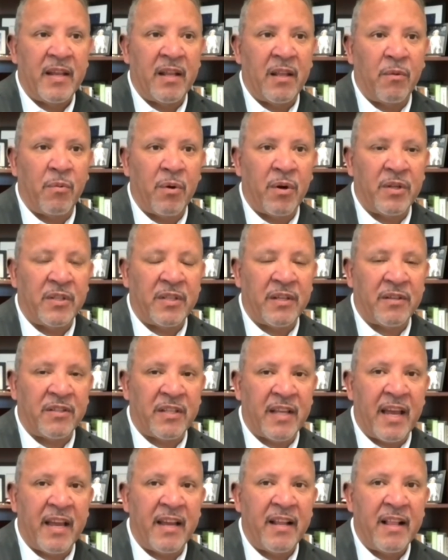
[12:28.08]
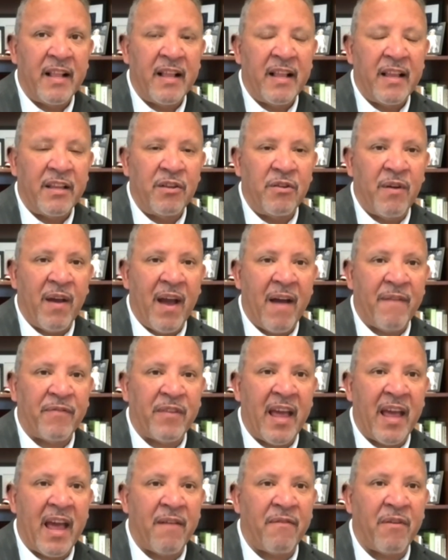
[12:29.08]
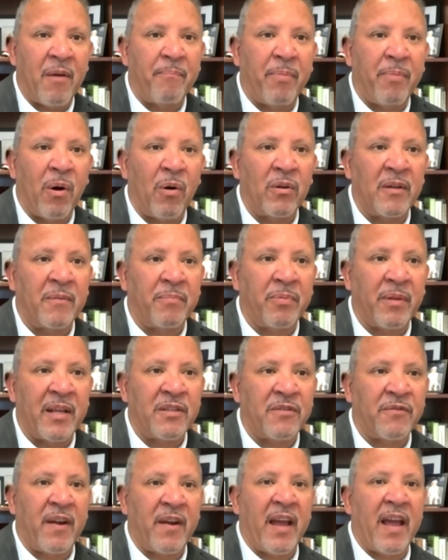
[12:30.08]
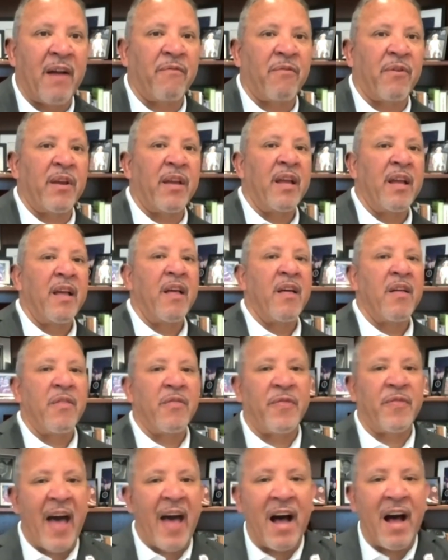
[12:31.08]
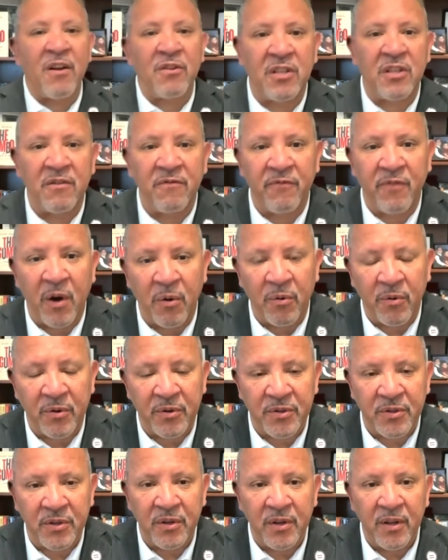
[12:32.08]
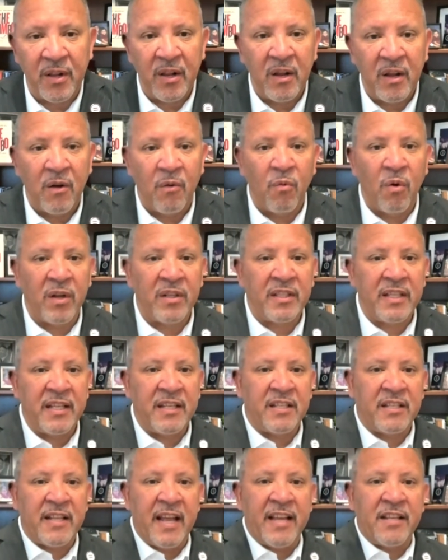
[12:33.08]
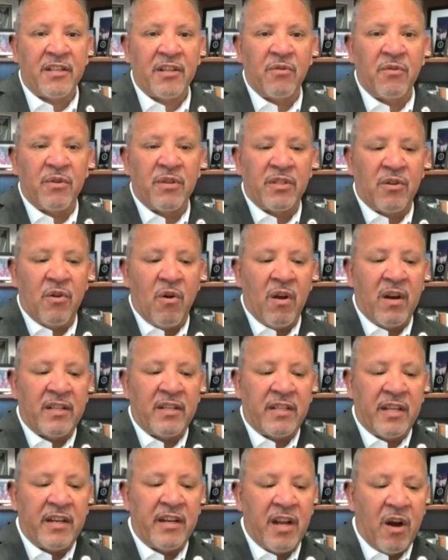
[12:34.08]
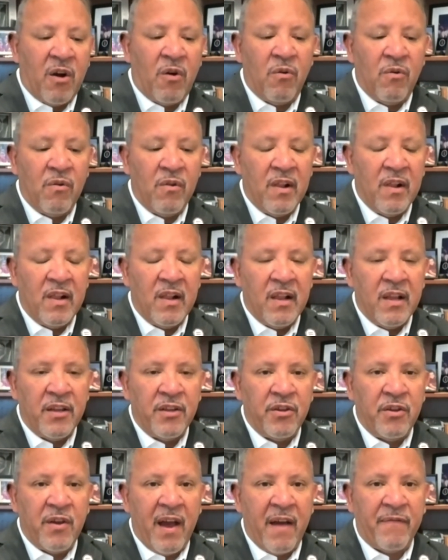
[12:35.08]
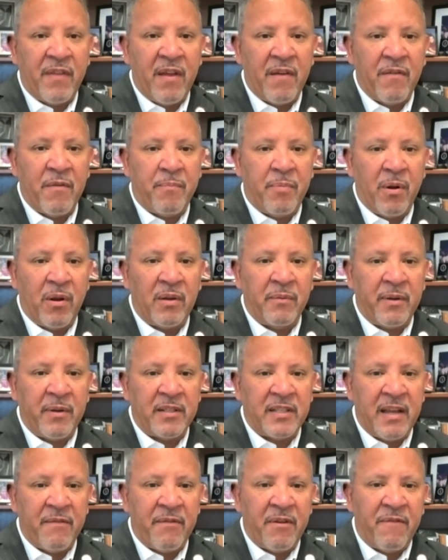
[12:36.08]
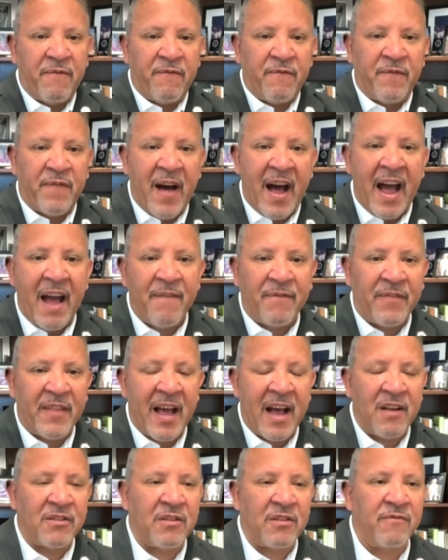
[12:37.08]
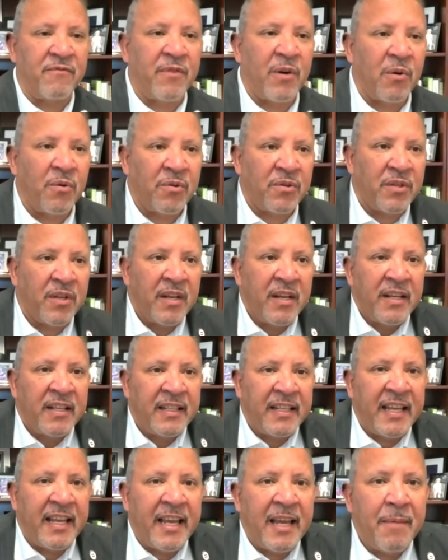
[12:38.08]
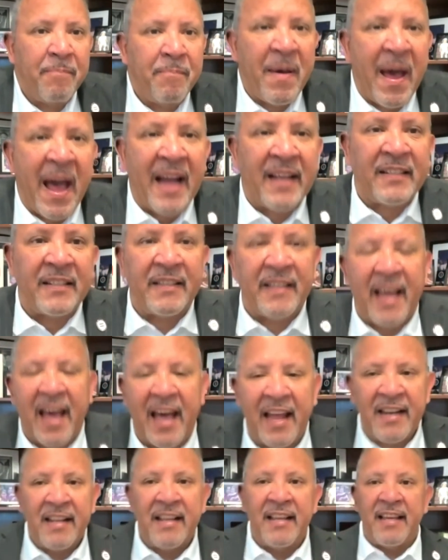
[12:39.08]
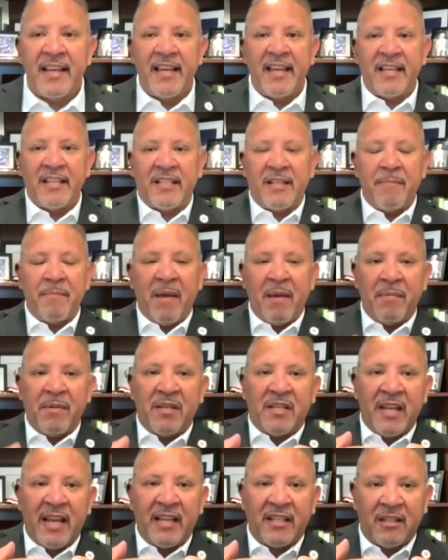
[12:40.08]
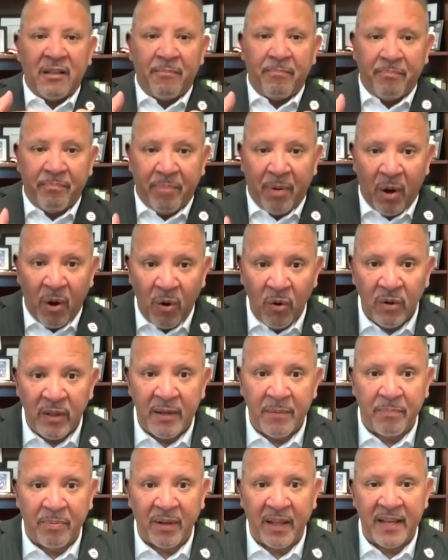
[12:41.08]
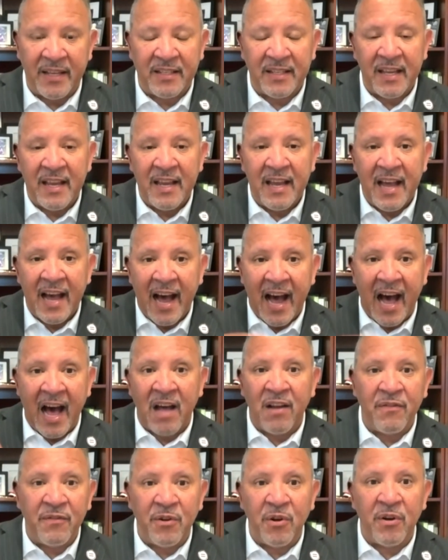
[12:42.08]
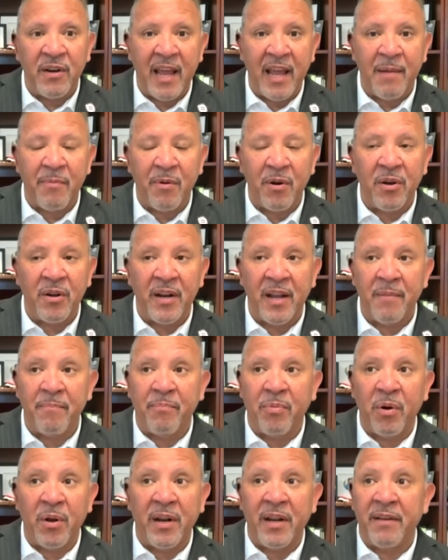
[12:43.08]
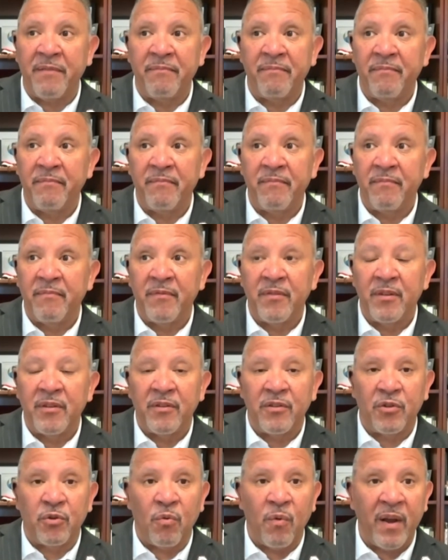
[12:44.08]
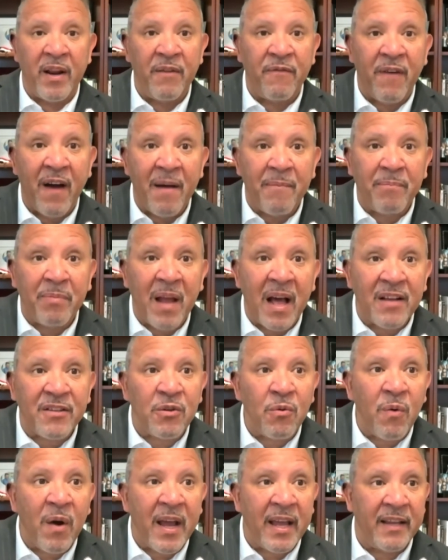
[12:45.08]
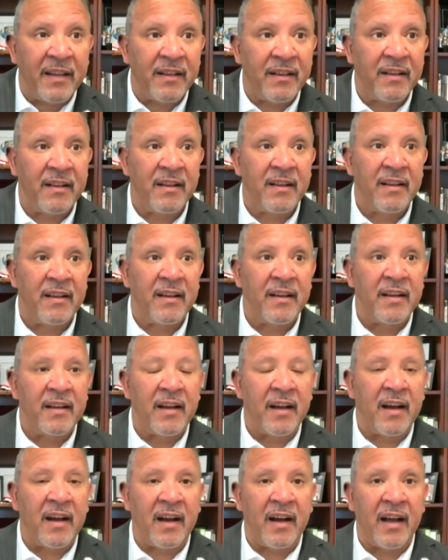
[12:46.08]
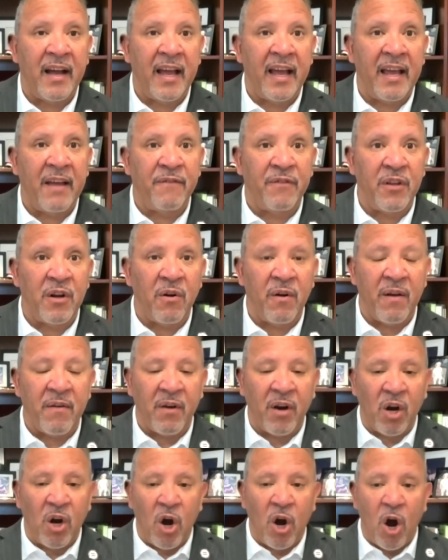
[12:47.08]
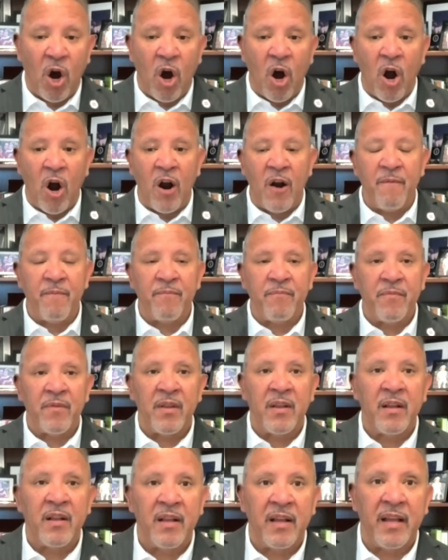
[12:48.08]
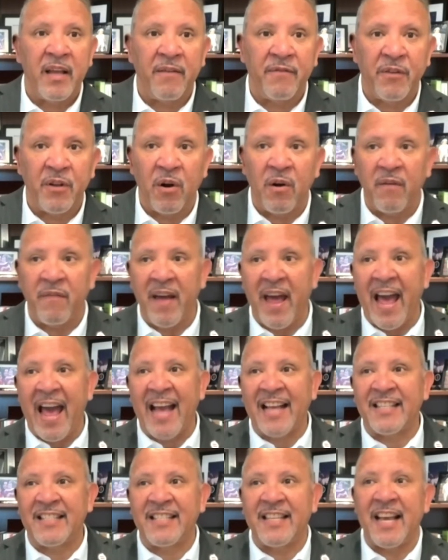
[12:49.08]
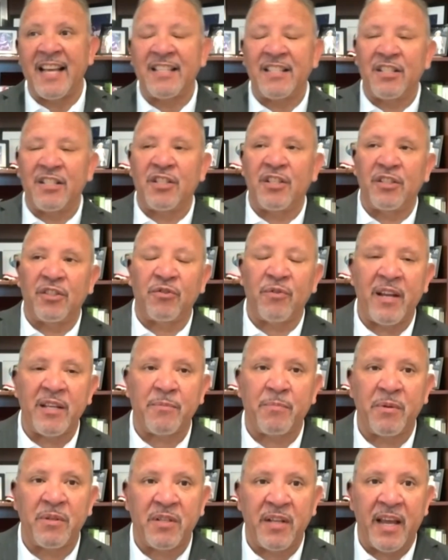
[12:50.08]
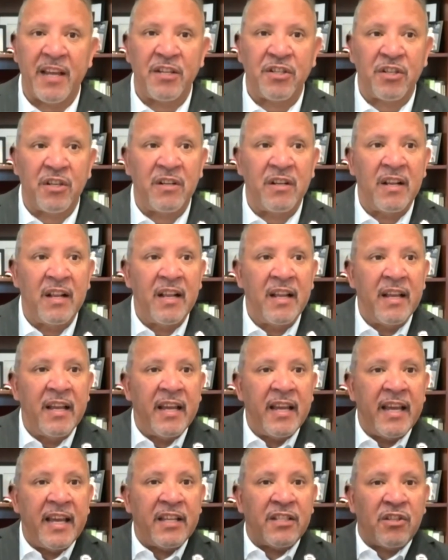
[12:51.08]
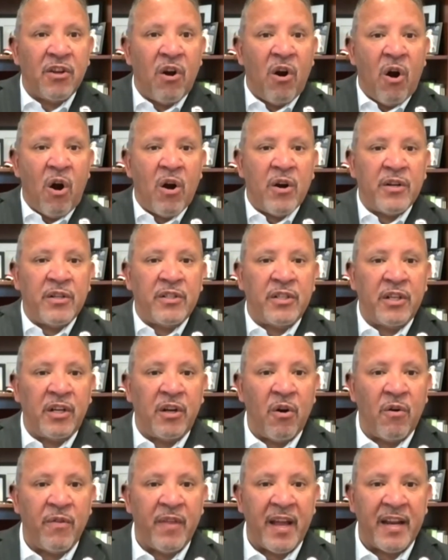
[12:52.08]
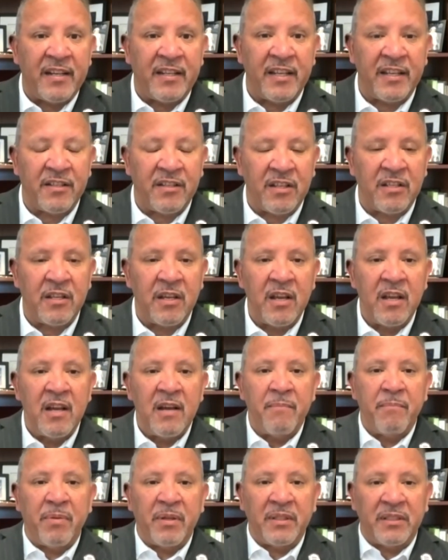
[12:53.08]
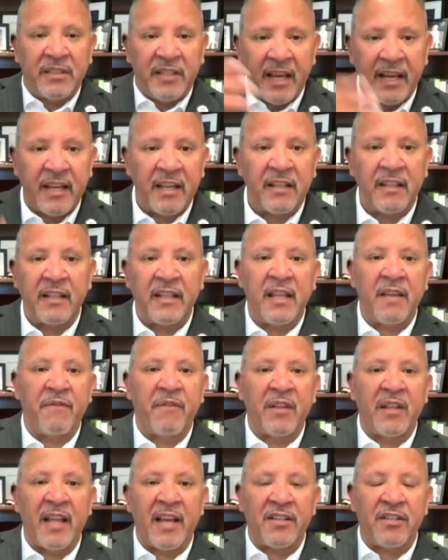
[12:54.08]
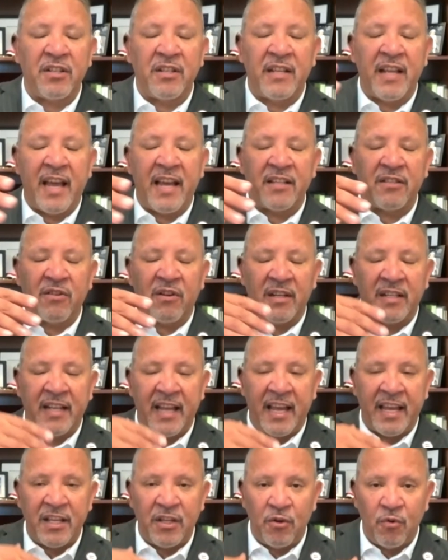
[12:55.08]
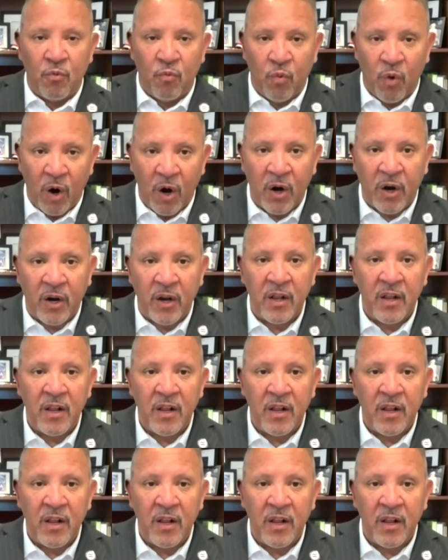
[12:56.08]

In other words, they'll say you have to have a polling place for every thousand voters. What these states are doing is going and say, no, you have to have a polling place every 5,000 voters. The impact of that is to maybe take the polling place out of your neighborhood and put it 25 blocks away. Uh, if you don't have a car, if you don't have access to transportation, it's harder to go that distance, particularly if election day is on a day you work.